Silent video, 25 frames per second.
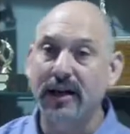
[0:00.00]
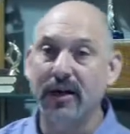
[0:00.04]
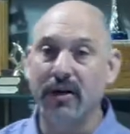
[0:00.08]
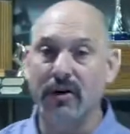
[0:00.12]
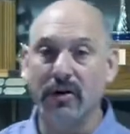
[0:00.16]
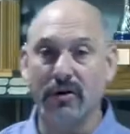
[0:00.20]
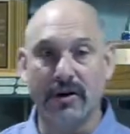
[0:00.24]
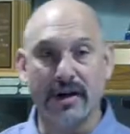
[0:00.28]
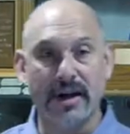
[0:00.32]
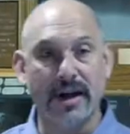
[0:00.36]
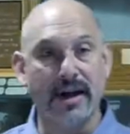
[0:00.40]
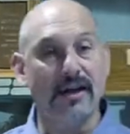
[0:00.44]

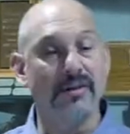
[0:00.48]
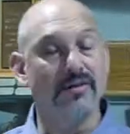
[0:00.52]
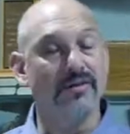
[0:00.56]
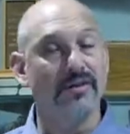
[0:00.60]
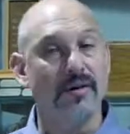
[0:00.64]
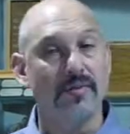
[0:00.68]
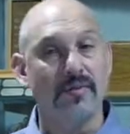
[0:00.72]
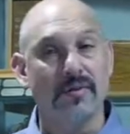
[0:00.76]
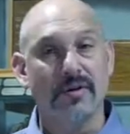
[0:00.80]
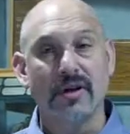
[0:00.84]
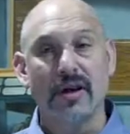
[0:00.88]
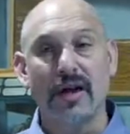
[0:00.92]
Okay,
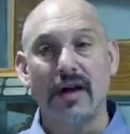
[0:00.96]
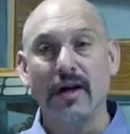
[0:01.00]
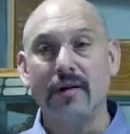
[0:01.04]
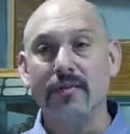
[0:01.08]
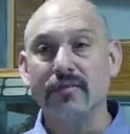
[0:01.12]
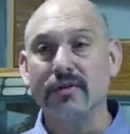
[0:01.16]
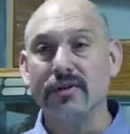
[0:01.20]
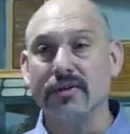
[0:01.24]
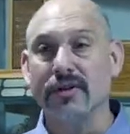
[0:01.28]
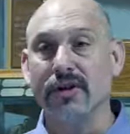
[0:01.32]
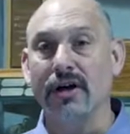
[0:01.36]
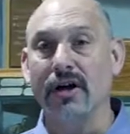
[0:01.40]

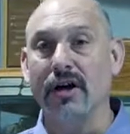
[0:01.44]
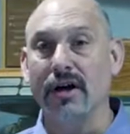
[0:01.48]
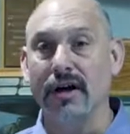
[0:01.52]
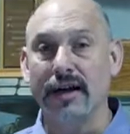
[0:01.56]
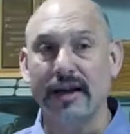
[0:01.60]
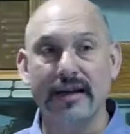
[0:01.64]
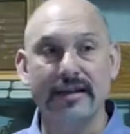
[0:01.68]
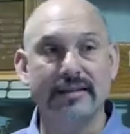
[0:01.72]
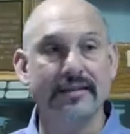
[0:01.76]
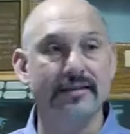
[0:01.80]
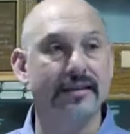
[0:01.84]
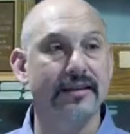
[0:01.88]
sometimes the dog
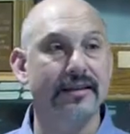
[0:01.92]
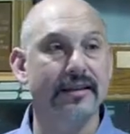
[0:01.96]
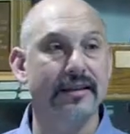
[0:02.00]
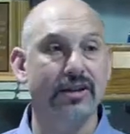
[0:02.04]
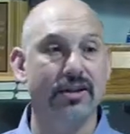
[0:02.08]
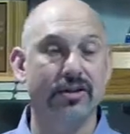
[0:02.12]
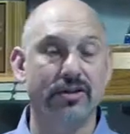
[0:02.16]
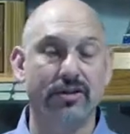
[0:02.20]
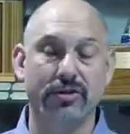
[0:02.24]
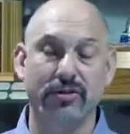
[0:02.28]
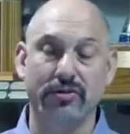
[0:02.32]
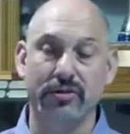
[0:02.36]
gets a
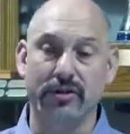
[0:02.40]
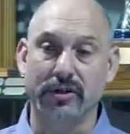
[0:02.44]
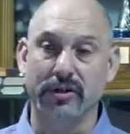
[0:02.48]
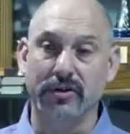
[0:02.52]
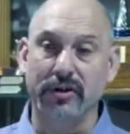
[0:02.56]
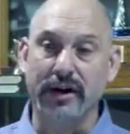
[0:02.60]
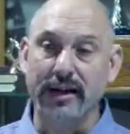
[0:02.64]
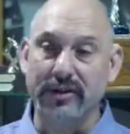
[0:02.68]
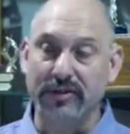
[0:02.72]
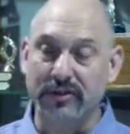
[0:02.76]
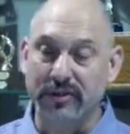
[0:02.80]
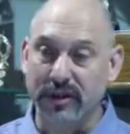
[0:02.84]
little too
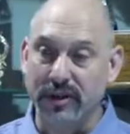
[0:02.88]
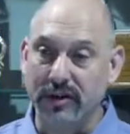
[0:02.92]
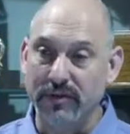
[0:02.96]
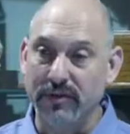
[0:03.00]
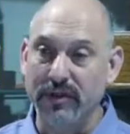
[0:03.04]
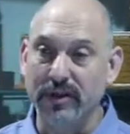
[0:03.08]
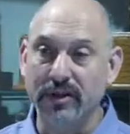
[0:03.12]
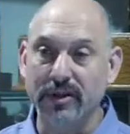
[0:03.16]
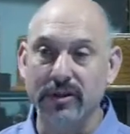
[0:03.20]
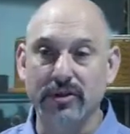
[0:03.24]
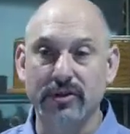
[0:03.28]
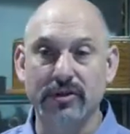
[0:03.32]
aggressive, a
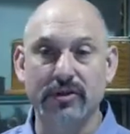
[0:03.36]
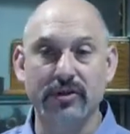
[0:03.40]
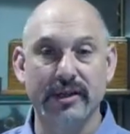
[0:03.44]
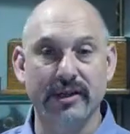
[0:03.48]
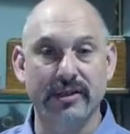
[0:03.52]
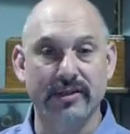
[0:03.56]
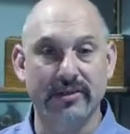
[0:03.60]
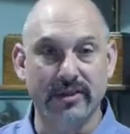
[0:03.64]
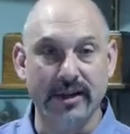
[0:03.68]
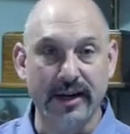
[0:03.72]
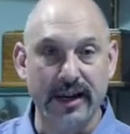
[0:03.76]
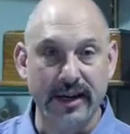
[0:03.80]
little too
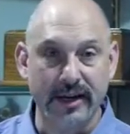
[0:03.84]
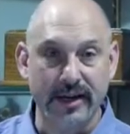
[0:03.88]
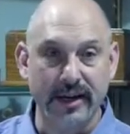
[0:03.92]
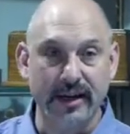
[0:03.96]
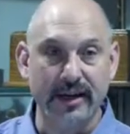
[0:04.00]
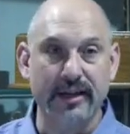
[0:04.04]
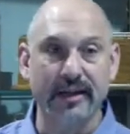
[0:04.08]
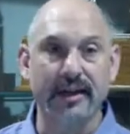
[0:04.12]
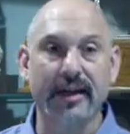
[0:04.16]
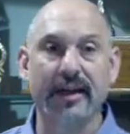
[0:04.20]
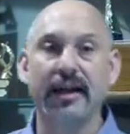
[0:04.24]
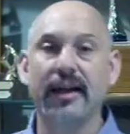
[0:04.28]

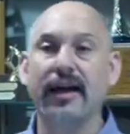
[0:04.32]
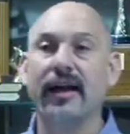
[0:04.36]
excited,